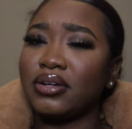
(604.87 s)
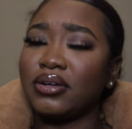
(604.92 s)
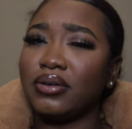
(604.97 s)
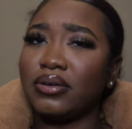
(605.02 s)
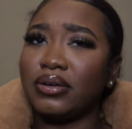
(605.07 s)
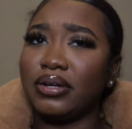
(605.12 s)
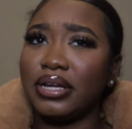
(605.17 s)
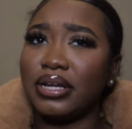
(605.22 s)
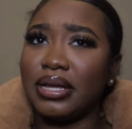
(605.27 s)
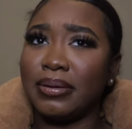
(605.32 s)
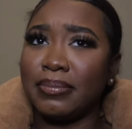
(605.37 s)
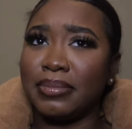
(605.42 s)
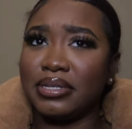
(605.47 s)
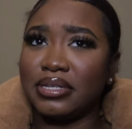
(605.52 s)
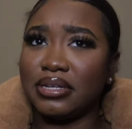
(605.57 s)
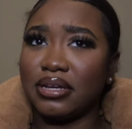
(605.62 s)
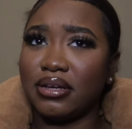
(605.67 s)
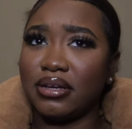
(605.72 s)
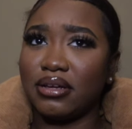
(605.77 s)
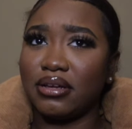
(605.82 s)
on
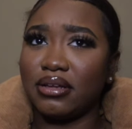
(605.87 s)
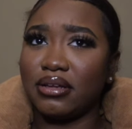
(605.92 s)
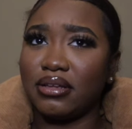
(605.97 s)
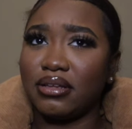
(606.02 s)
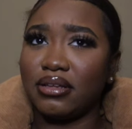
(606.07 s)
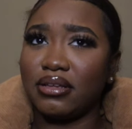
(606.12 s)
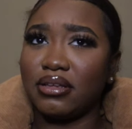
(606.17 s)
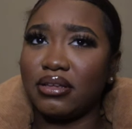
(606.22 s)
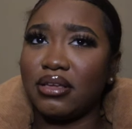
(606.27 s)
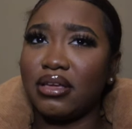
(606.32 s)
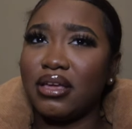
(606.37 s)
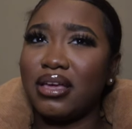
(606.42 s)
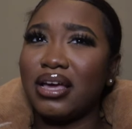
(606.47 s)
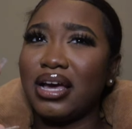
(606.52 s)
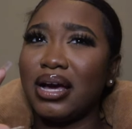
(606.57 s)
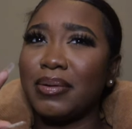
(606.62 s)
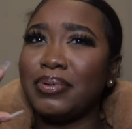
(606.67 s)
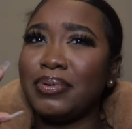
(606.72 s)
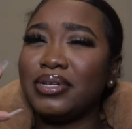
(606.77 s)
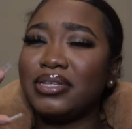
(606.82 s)
Amazon.
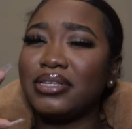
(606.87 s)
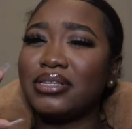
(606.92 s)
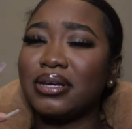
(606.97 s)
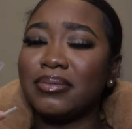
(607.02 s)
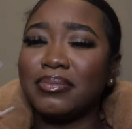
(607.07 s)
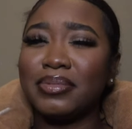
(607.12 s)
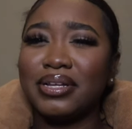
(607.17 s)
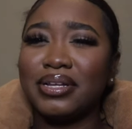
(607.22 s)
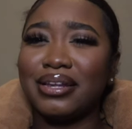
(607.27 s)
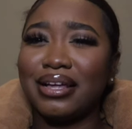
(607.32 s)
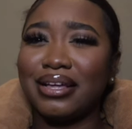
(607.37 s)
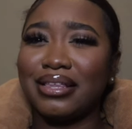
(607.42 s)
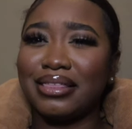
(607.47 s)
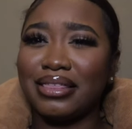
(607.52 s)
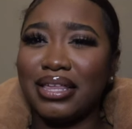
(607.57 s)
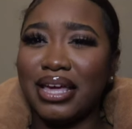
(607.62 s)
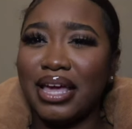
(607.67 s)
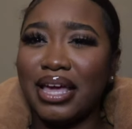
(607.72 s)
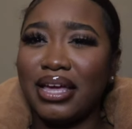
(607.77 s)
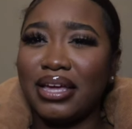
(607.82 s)
I put something like
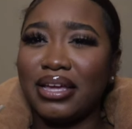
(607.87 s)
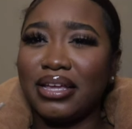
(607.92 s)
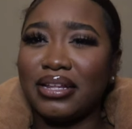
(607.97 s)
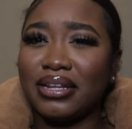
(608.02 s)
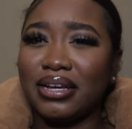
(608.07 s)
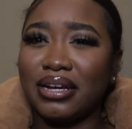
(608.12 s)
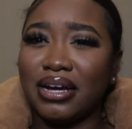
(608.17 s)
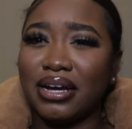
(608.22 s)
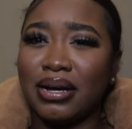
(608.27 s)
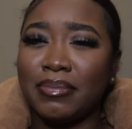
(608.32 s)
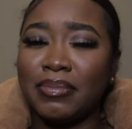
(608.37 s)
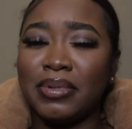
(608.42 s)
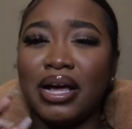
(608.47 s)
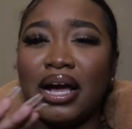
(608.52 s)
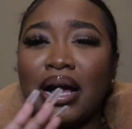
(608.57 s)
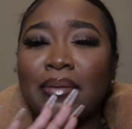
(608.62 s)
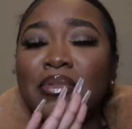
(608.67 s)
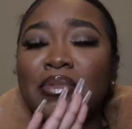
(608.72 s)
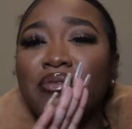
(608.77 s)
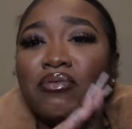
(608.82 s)
that in the comment.
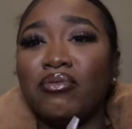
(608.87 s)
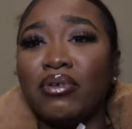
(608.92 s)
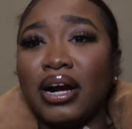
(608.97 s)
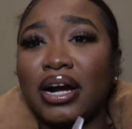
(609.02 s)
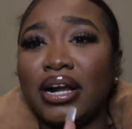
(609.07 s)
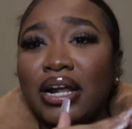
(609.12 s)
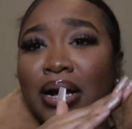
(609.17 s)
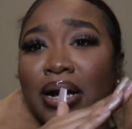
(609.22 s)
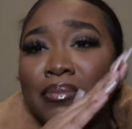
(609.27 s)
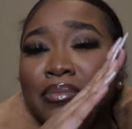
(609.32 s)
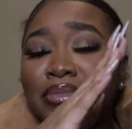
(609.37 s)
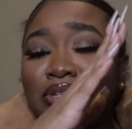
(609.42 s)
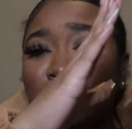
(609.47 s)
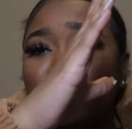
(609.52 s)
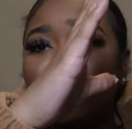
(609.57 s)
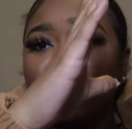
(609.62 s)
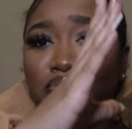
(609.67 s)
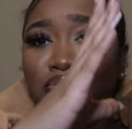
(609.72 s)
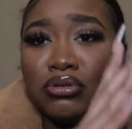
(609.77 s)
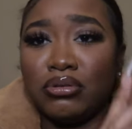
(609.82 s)
I'm a write. I'm gonna
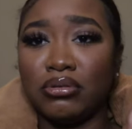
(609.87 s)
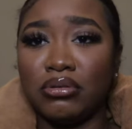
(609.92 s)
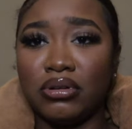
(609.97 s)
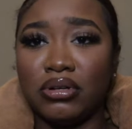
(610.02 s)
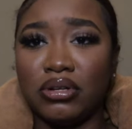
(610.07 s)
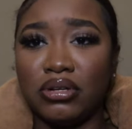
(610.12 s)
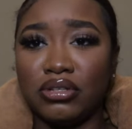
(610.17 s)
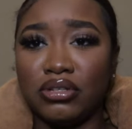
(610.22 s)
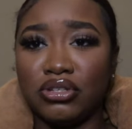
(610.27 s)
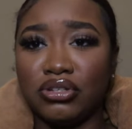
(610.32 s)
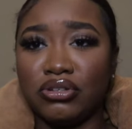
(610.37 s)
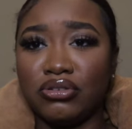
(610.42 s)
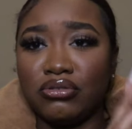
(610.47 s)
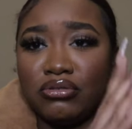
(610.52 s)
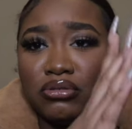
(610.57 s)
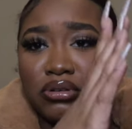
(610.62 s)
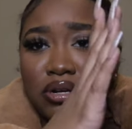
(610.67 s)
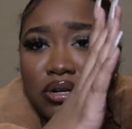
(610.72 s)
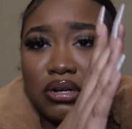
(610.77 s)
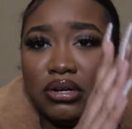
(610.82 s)
show a,
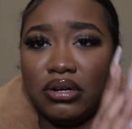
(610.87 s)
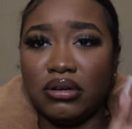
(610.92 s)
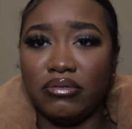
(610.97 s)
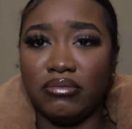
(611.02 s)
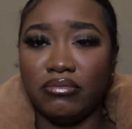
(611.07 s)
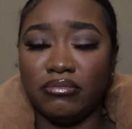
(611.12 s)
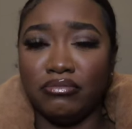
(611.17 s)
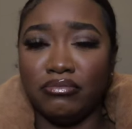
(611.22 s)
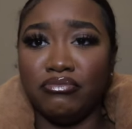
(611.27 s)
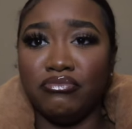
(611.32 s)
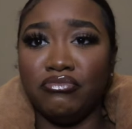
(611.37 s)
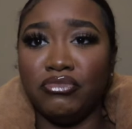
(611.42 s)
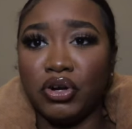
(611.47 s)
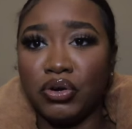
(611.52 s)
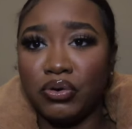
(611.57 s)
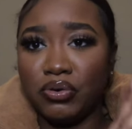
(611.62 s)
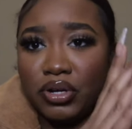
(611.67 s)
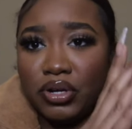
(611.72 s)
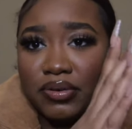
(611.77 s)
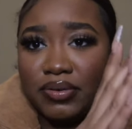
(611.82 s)
a, a
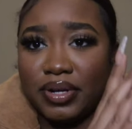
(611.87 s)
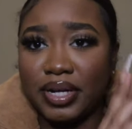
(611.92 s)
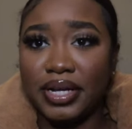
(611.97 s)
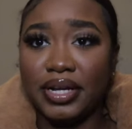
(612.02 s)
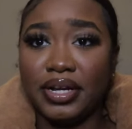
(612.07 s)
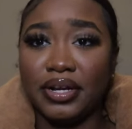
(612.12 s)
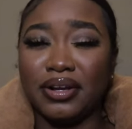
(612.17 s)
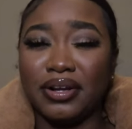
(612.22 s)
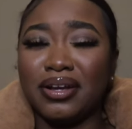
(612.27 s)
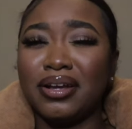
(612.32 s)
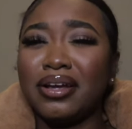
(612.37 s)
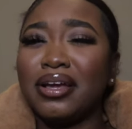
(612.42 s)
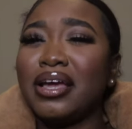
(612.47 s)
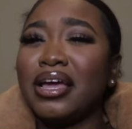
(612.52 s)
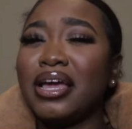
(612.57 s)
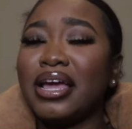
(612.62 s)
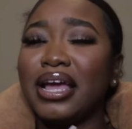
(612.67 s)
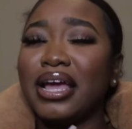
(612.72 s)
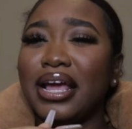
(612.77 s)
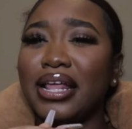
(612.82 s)
recording right here,
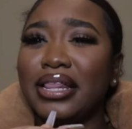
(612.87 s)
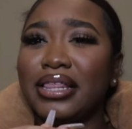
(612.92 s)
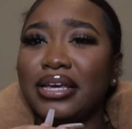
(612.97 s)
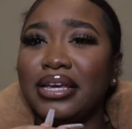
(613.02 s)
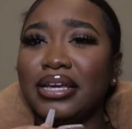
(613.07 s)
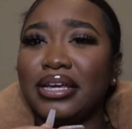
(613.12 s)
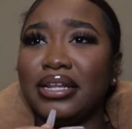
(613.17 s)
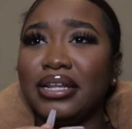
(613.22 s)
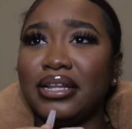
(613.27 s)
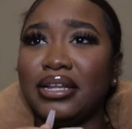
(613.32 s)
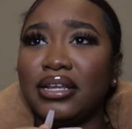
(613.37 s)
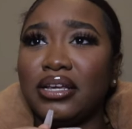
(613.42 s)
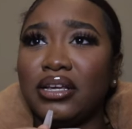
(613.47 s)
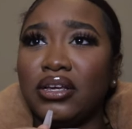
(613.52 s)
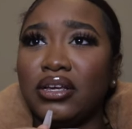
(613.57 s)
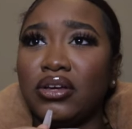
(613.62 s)
and then